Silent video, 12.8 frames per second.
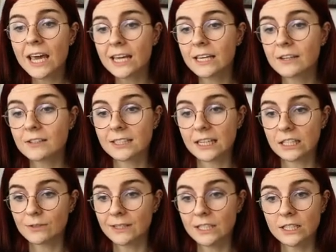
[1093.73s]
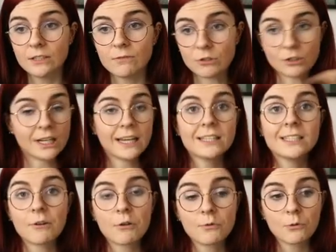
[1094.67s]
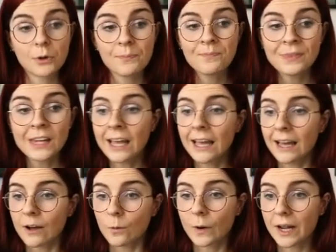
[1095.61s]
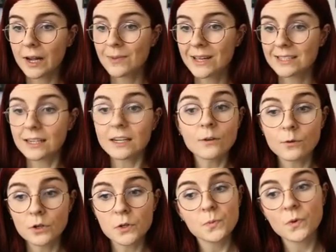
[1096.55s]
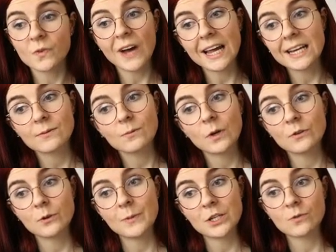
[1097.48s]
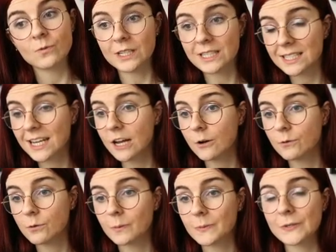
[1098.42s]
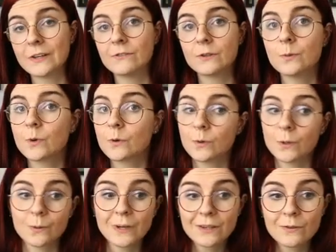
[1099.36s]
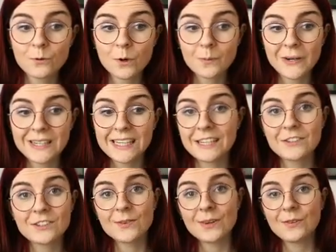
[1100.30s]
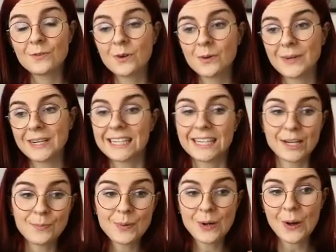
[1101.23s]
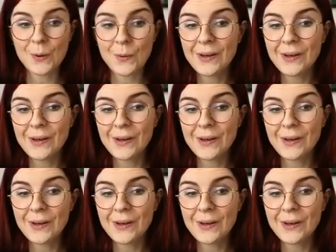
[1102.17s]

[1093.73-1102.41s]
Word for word: Here's day 20, today Terraform where I basically first provide more information what is Terraform. So if you prefer the written format, here's the written format, link below.